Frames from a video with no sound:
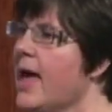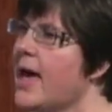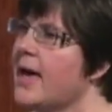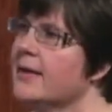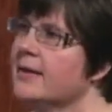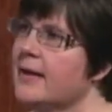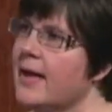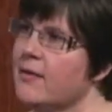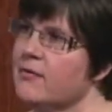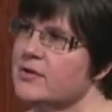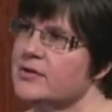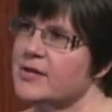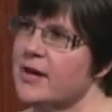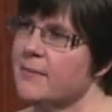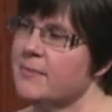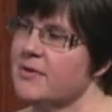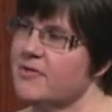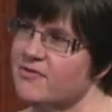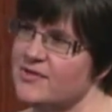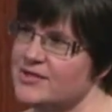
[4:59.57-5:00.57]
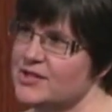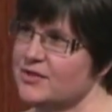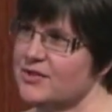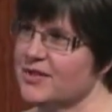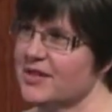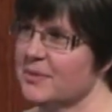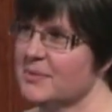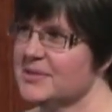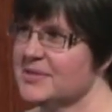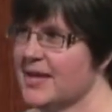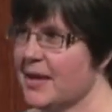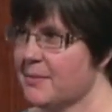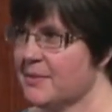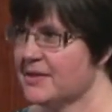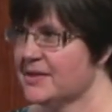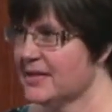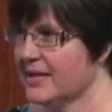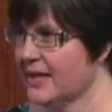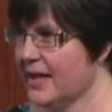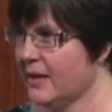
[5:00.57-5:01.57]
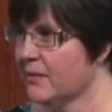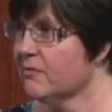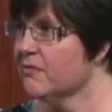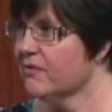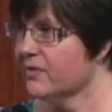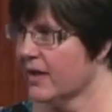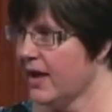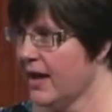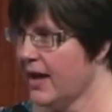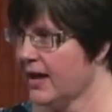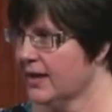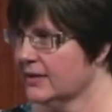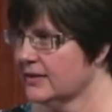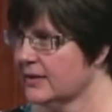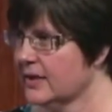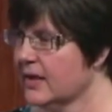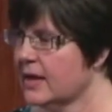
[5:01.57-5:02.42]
And every time the physical therapist came in to lay him flat,